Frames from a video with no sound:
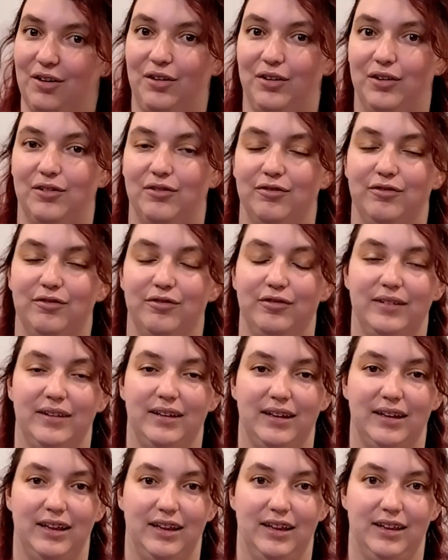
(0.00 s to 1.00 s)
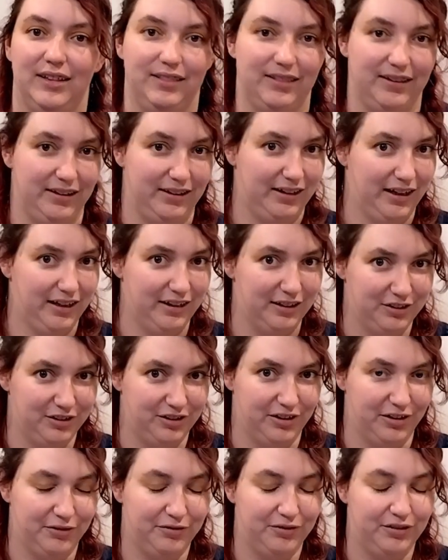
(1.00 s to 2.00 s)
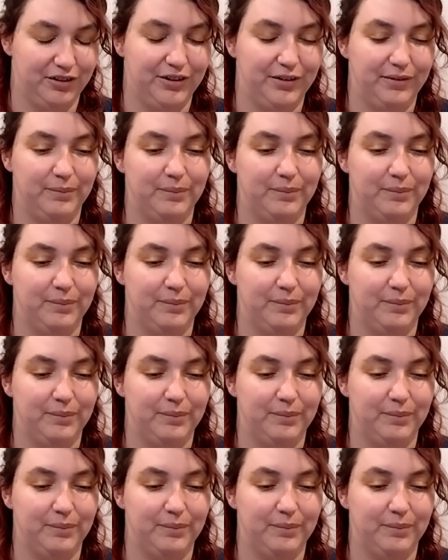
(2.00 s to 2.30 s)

of the colour shift.